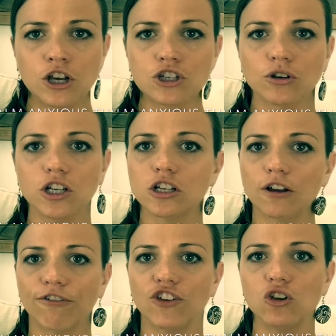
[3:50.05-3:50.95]
So I took
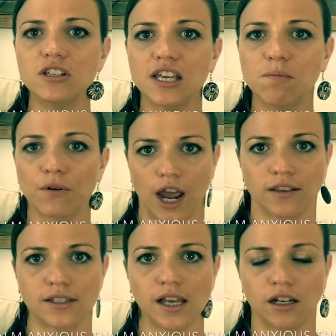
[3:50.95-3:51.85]
a few deep
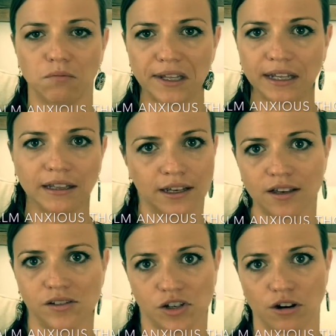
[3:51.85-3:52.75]
breaths and immediately
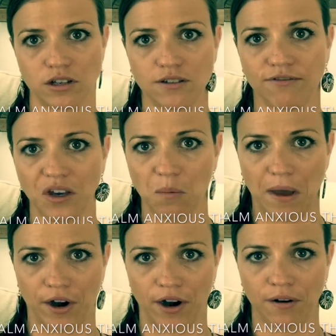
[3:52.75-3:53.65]
I started to feel
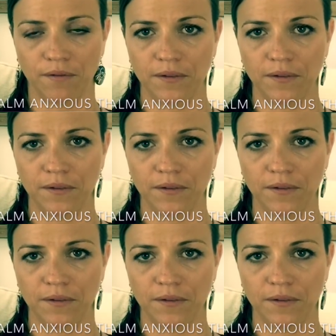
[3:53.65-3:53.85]
better.